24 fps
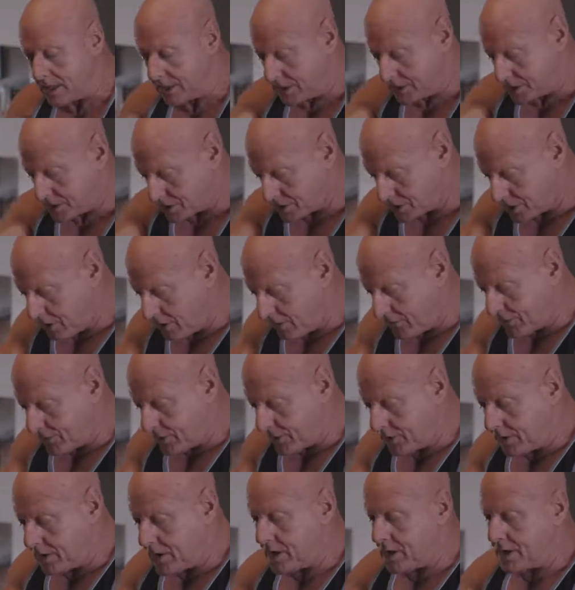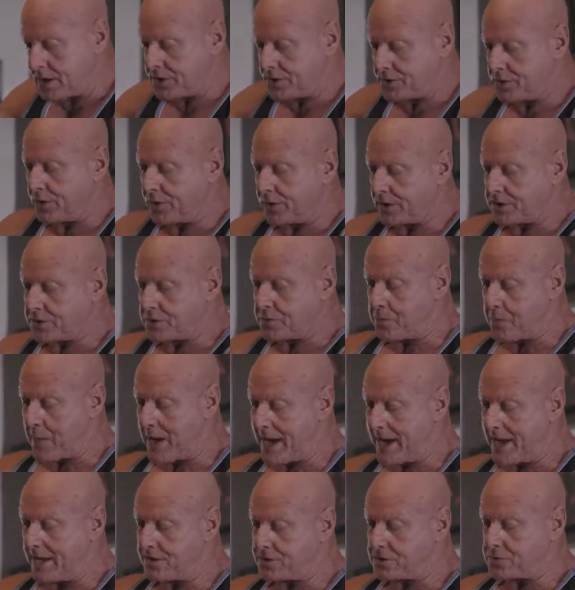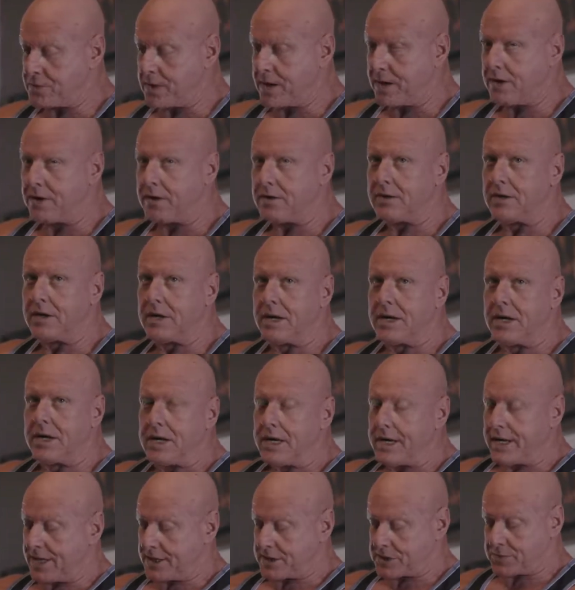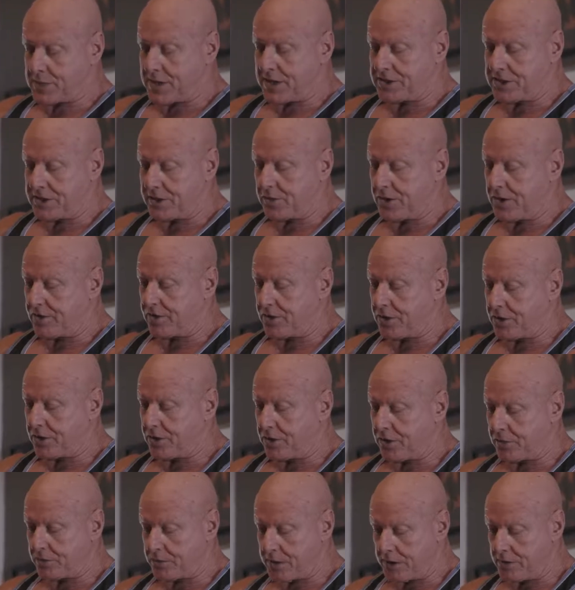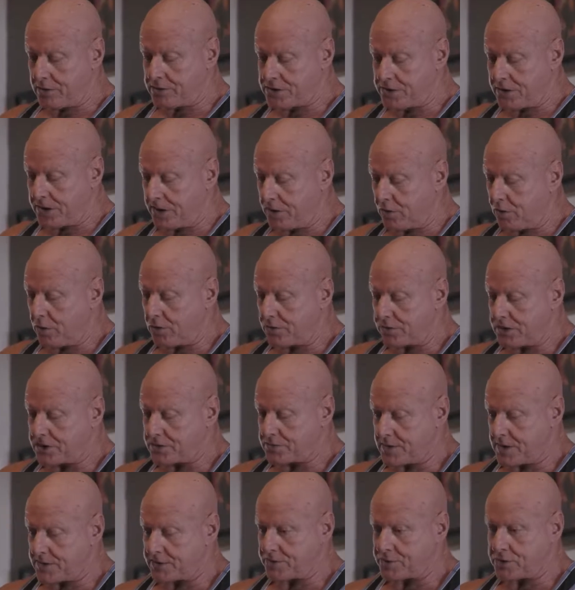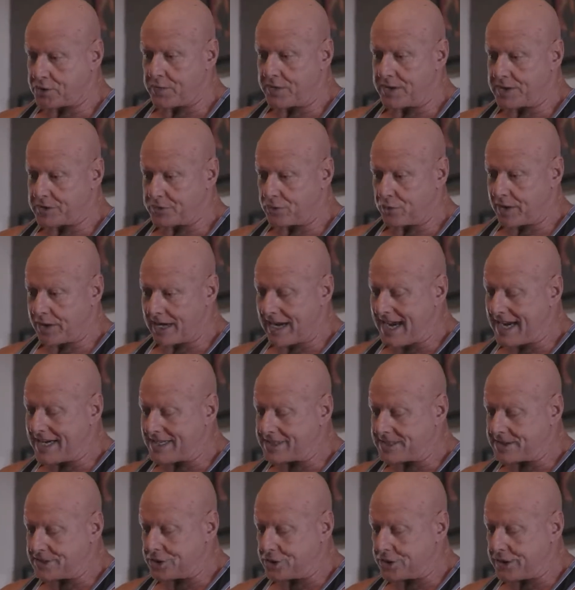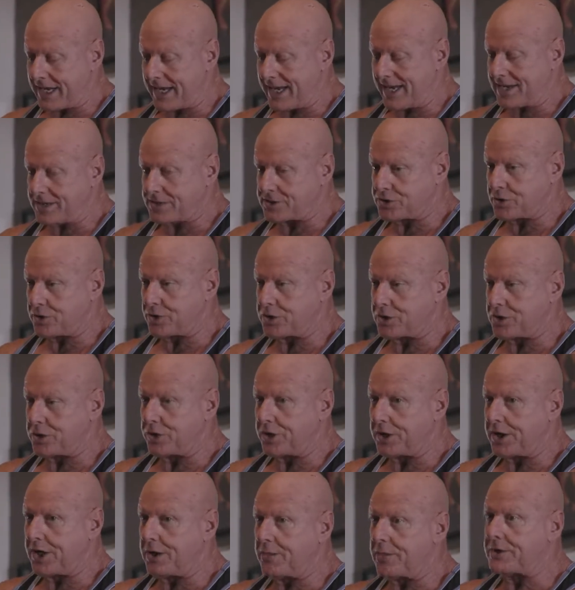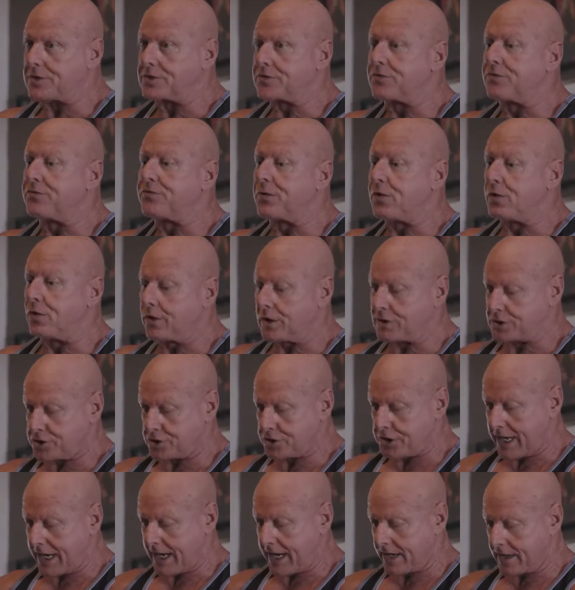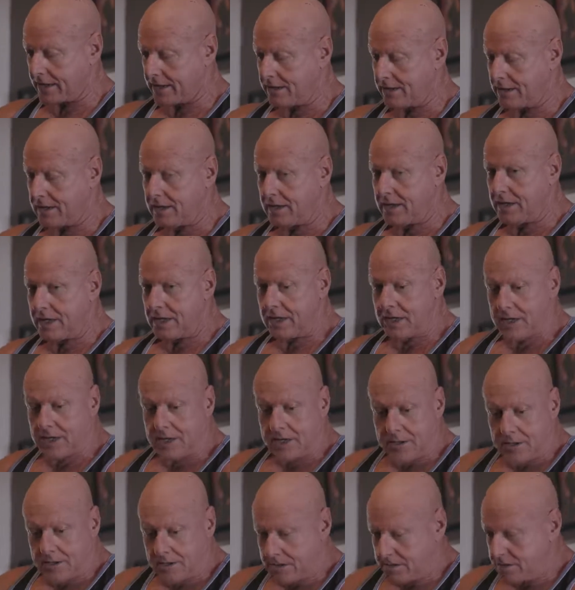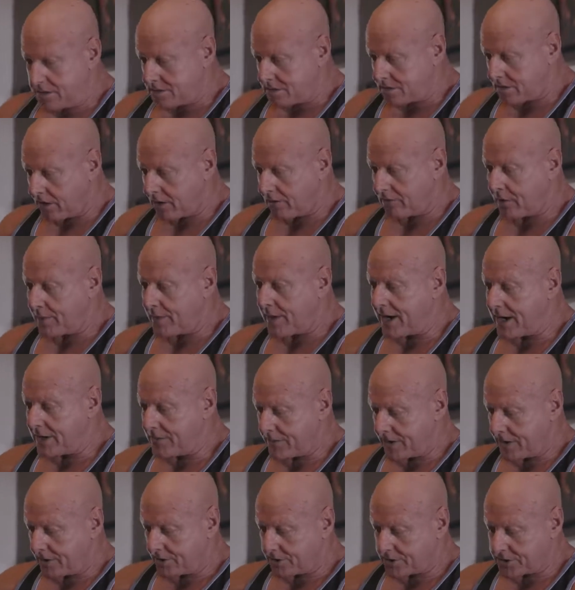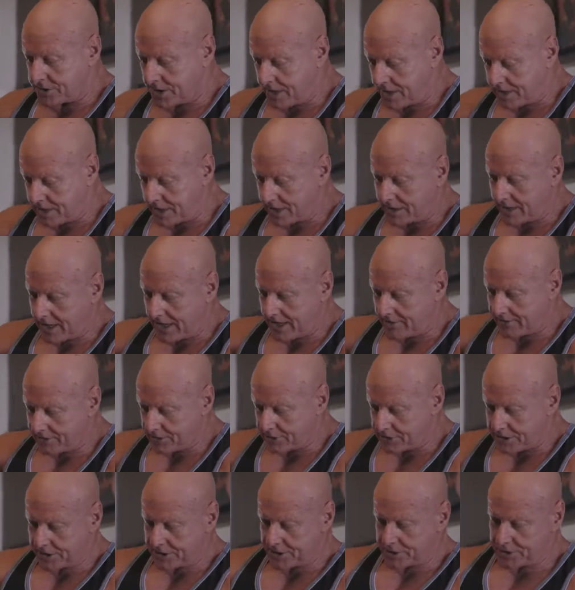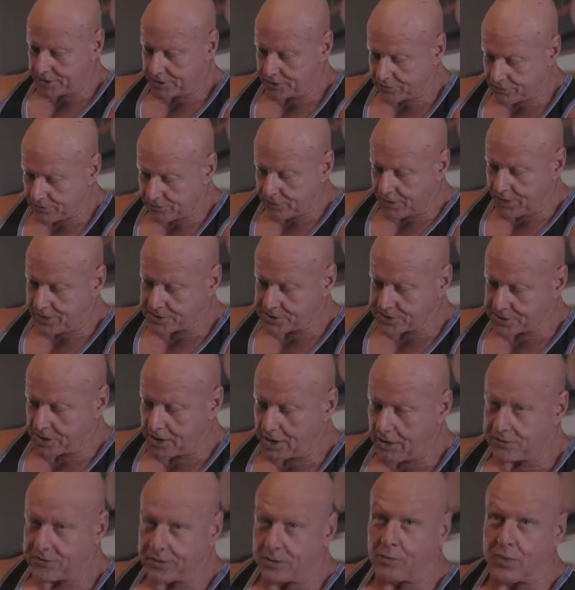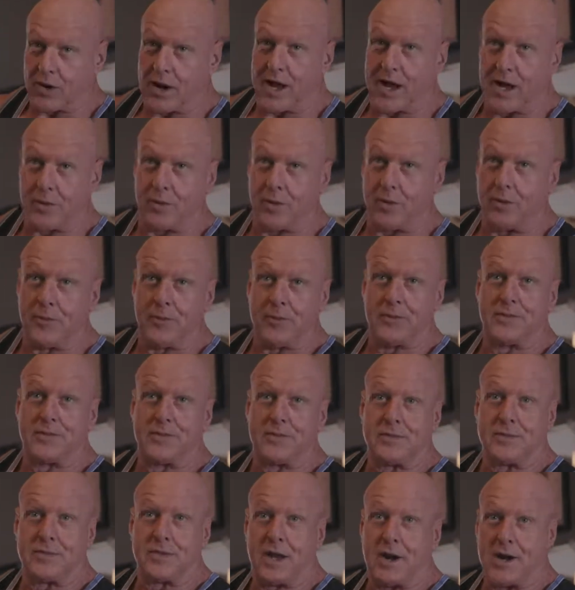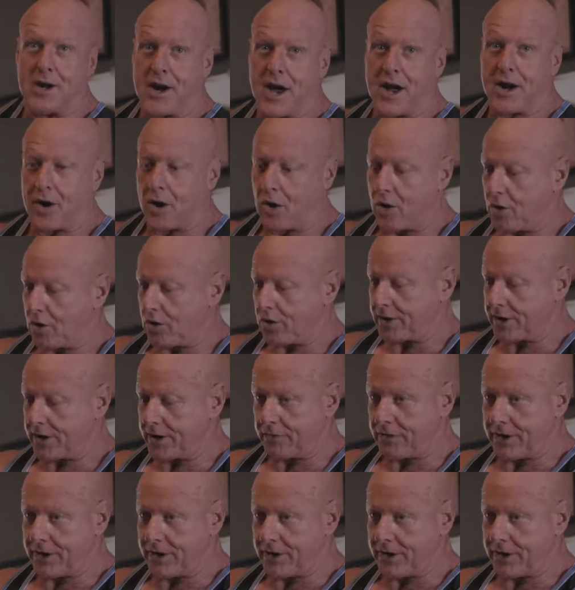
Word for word: softer, so it expands better. And especially whenever you're doing posing, you want these muscles to be as relaxed as you can so that you can get them as full as you can. All my bodybuilders need to have their tissue very soft and pliable, not hard and